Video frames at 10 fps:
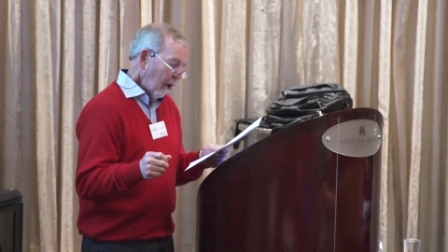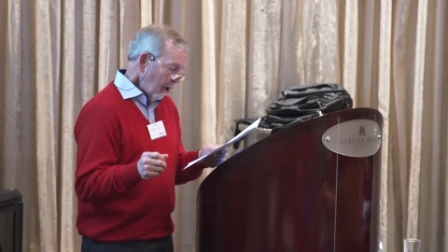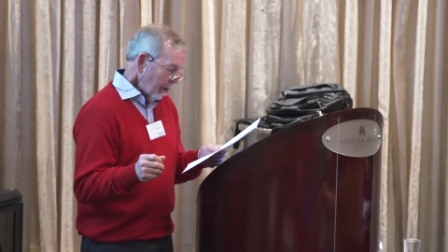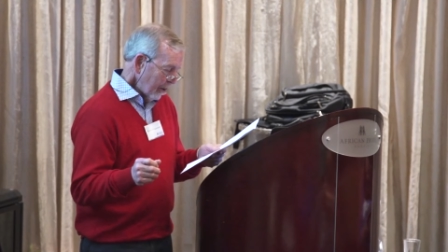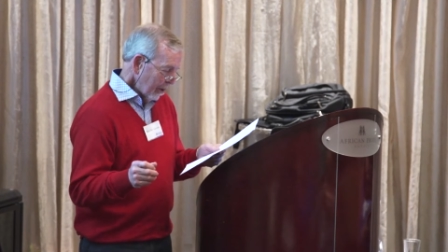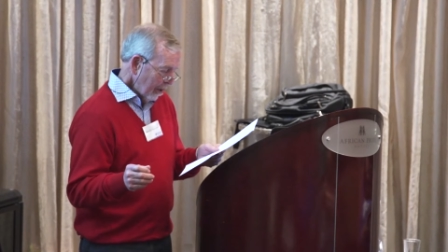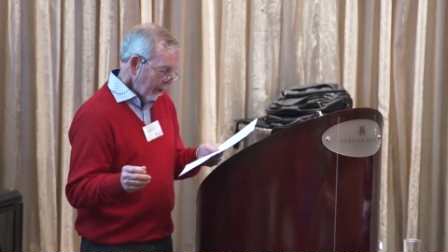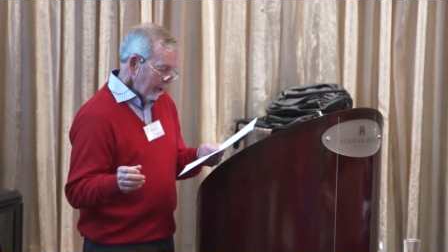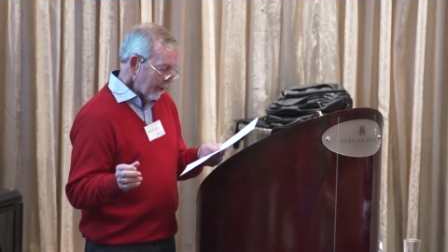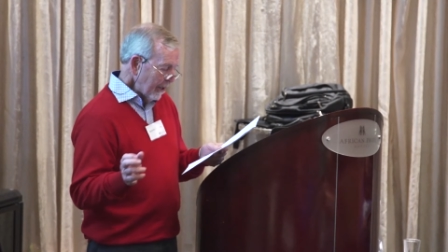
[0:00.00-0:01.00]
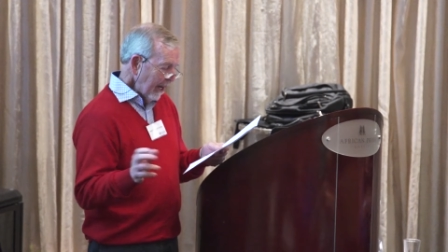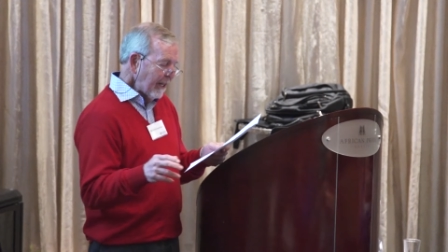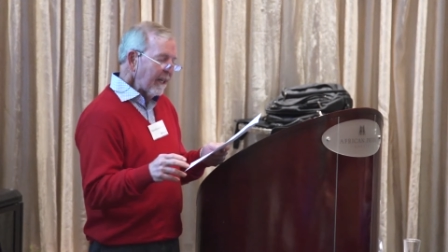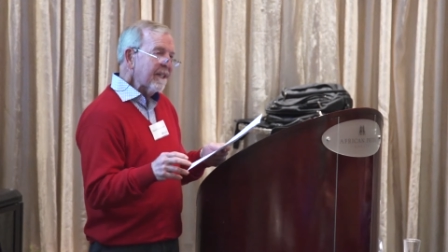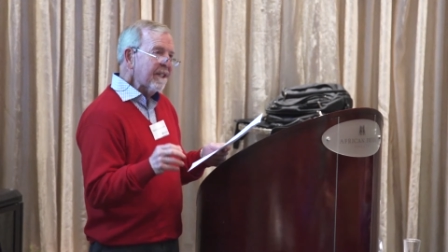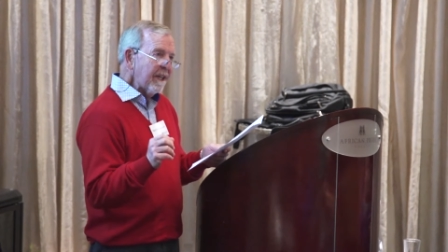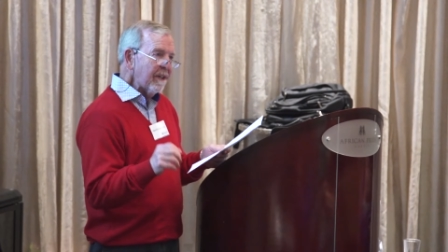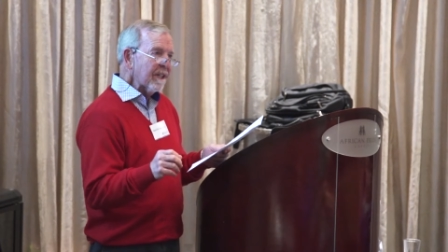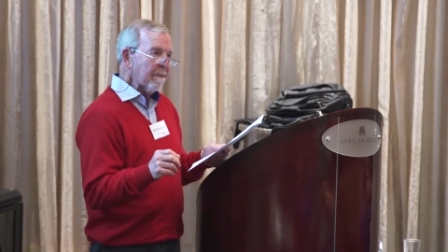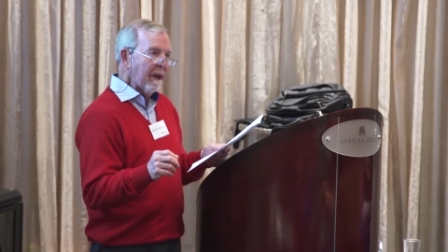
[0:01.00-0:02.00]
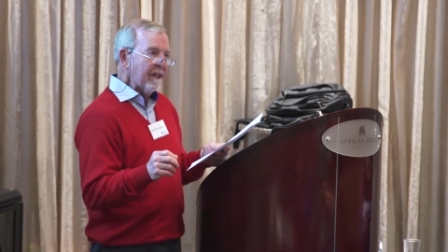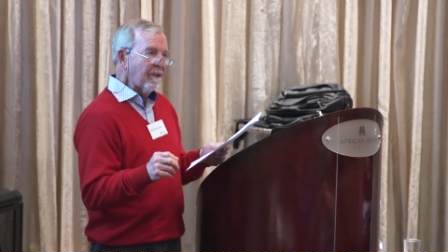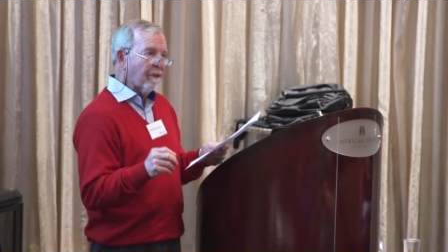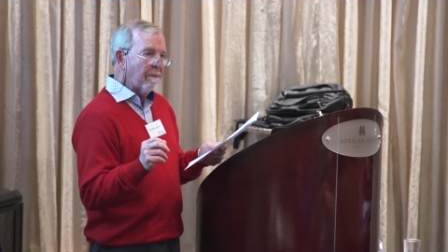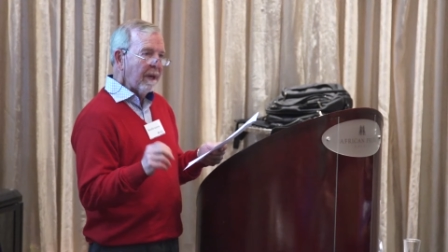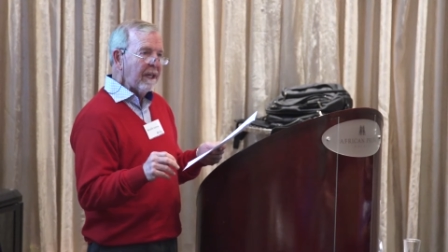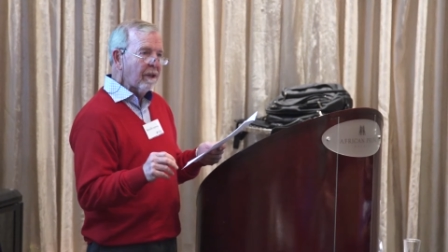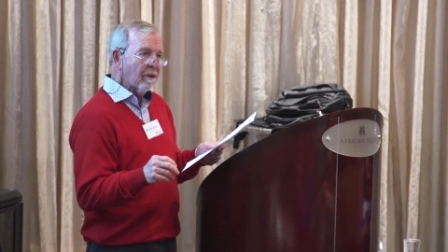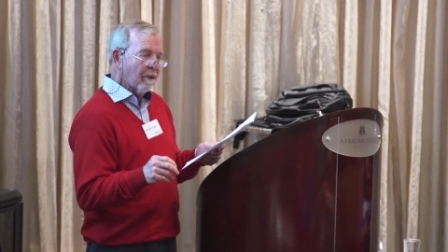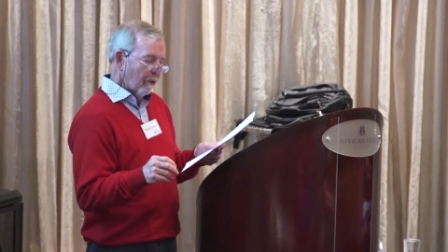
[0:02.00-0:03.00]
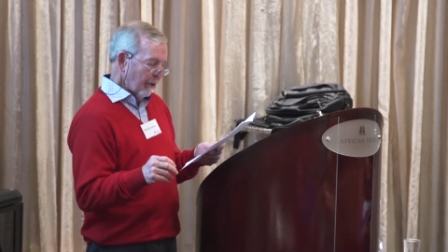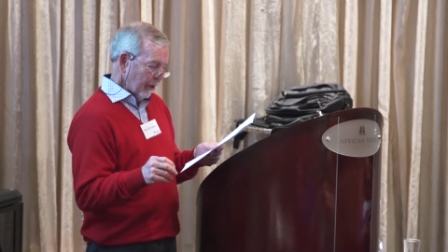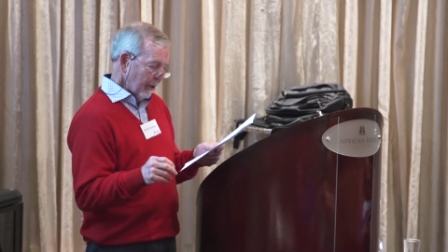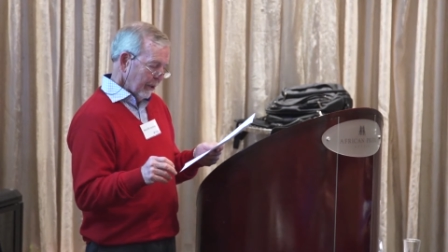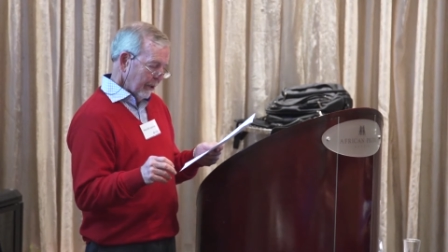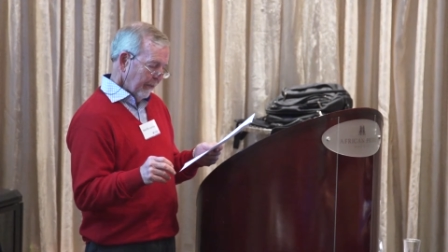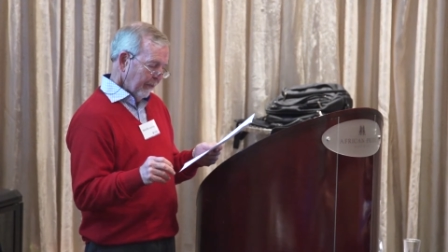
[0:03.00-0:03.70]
are are donating serious money to many good causes.